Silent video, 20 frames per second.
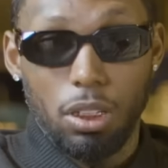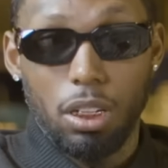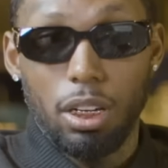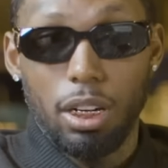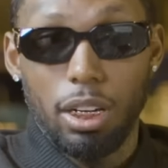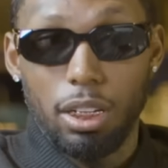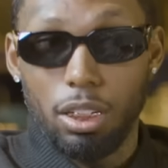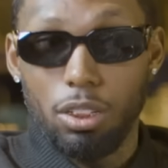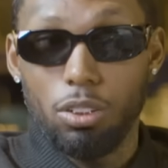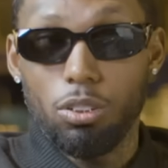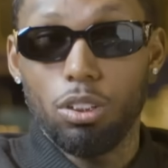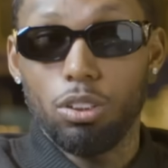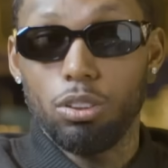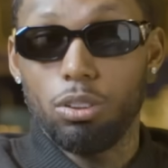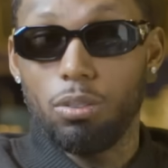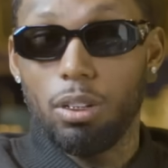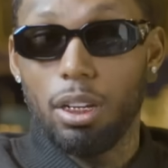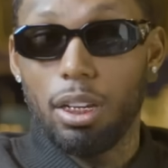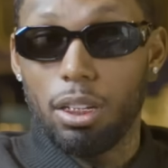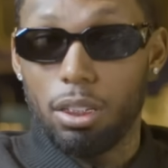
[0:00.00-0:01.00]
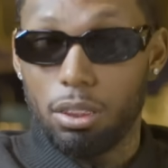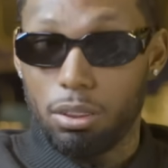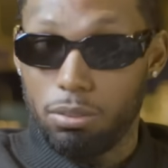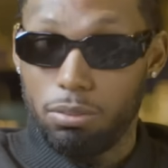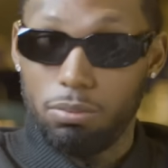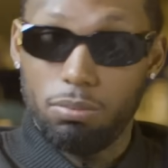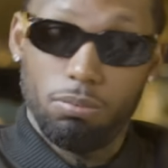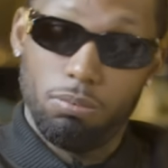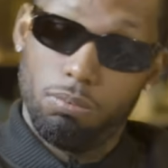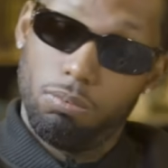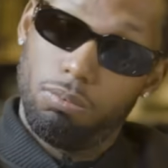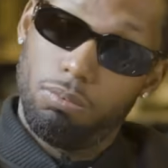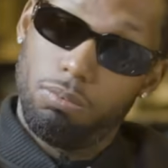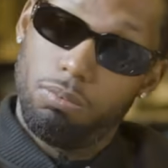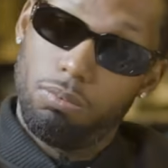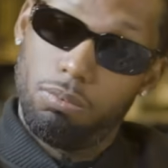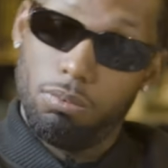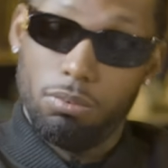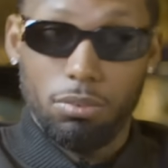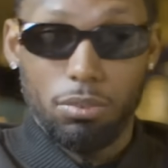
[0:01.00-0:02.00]
Yeah, like they got to do like,
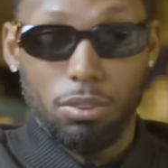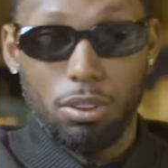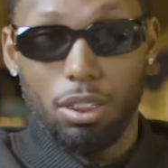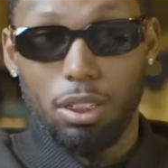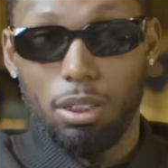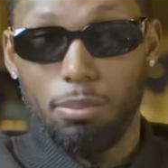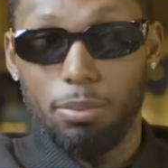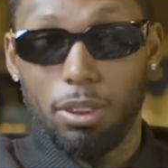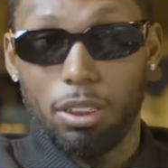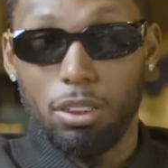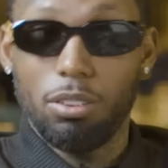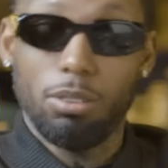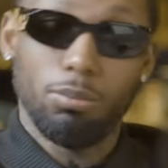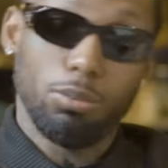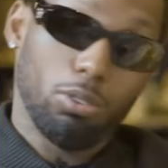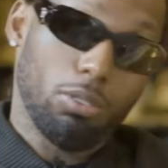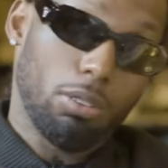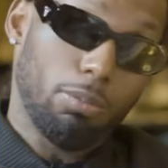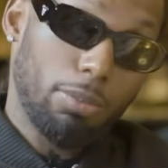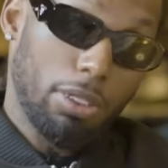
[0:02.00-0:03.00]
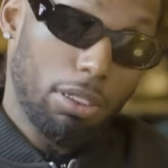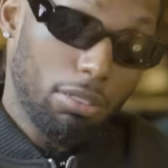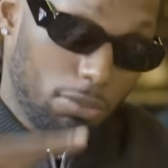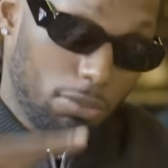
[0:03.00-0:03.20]
you get me? You know what I'm talking about?